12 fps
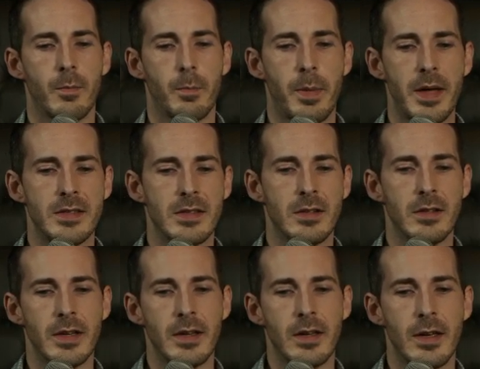
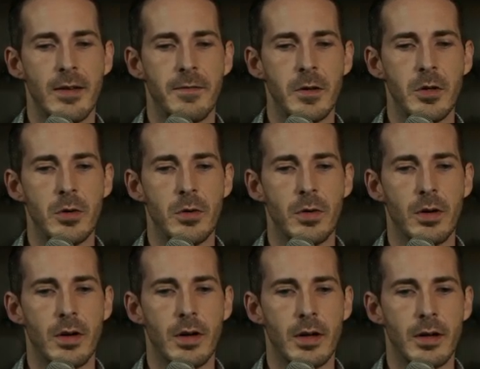Basically, if you
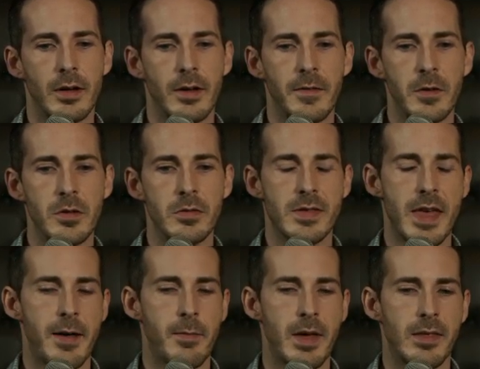use
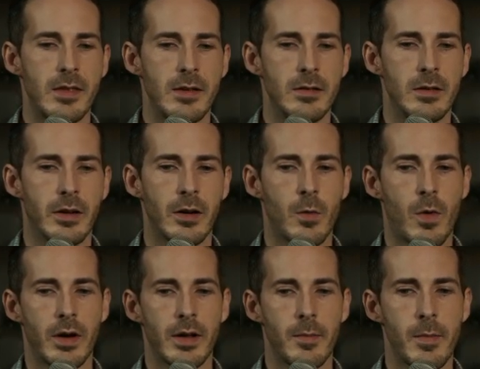that method, you're going to
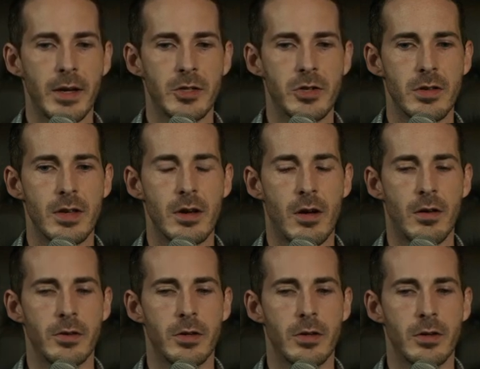want to make sure that all
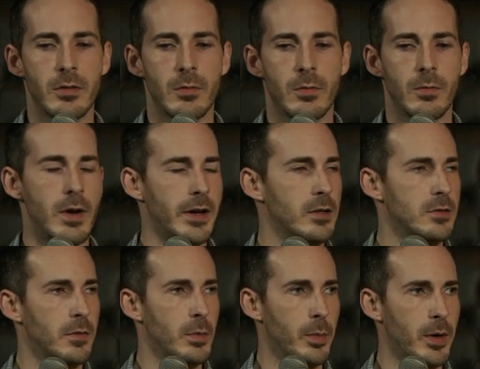your records
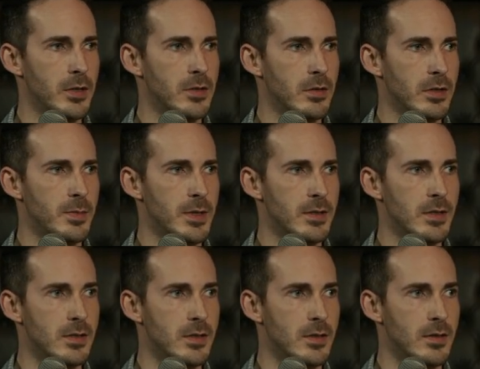from your personal
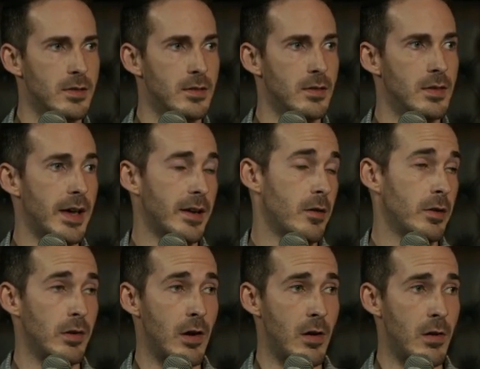expenses that go to
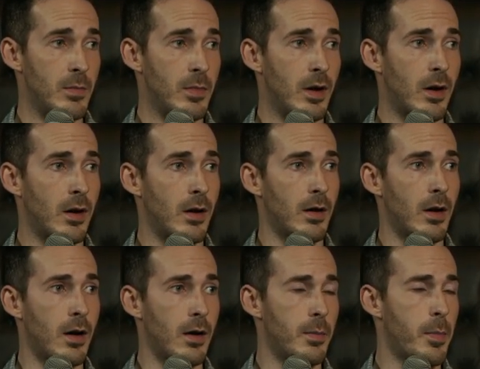your home
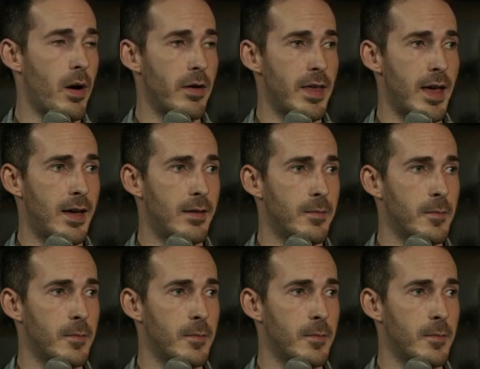are part of that.